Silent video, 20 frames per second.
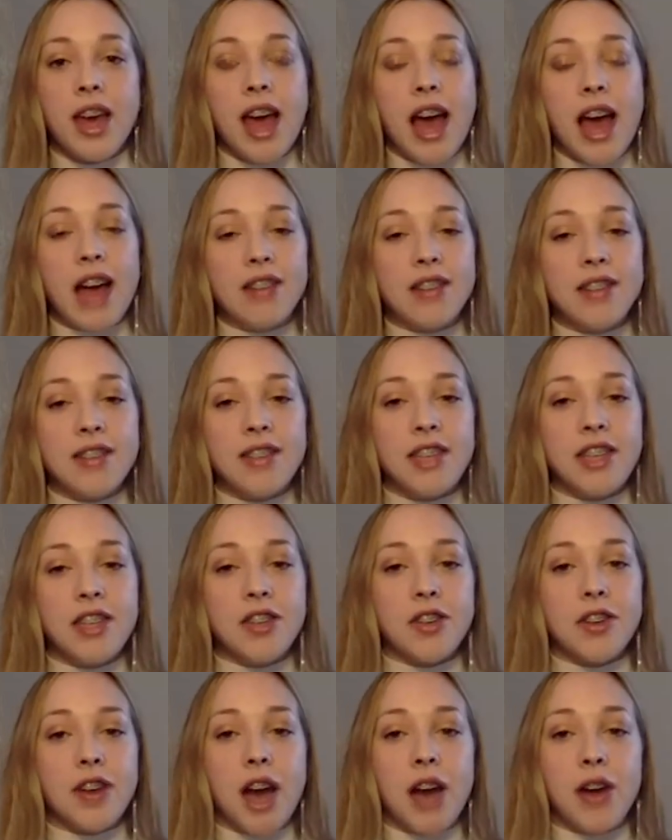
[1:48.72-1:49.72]
As a
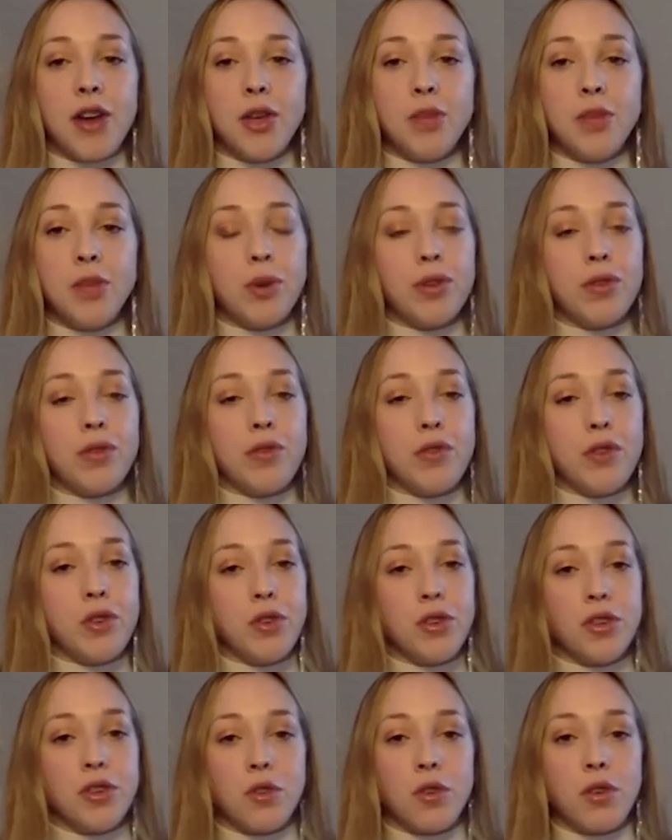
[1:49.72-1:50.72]
senior, how do you both view
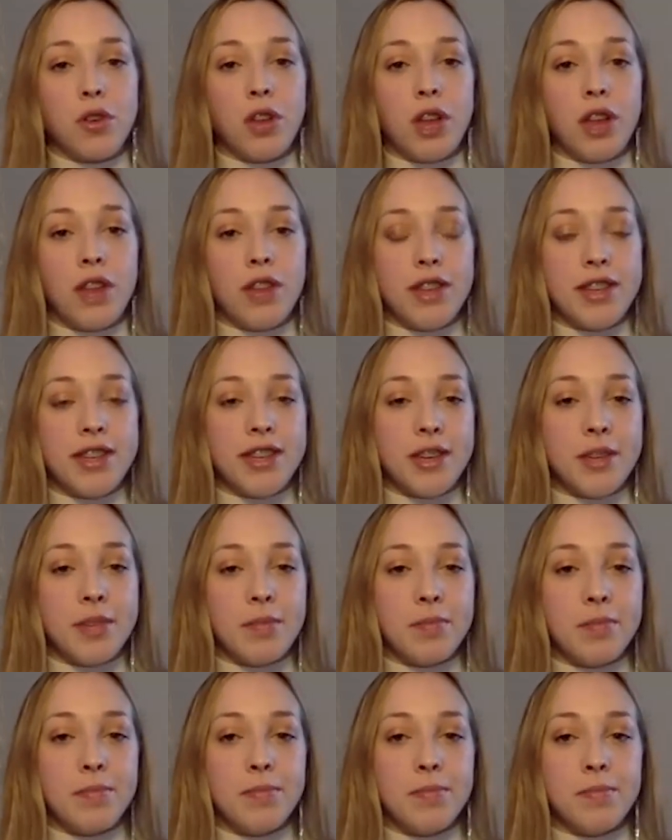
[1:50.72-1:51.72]
your role on the team?